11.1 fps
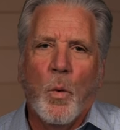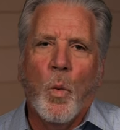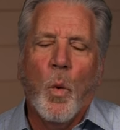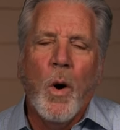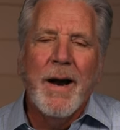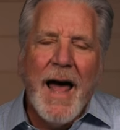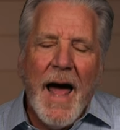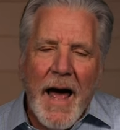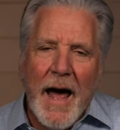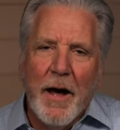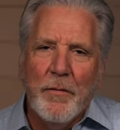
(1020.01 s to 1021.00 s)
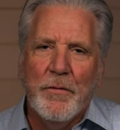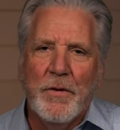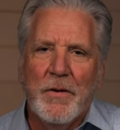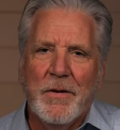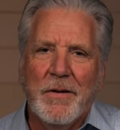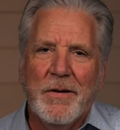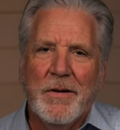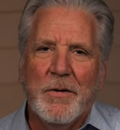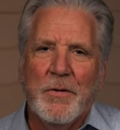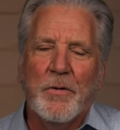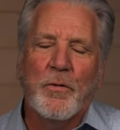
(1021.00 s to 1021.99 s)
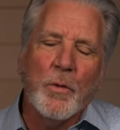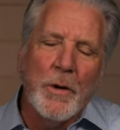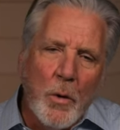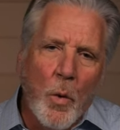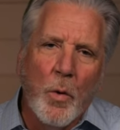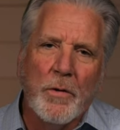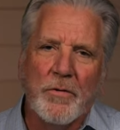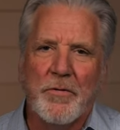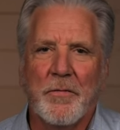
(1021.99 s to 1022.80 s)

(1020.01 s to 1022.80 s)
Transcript: 1/2 to 3/4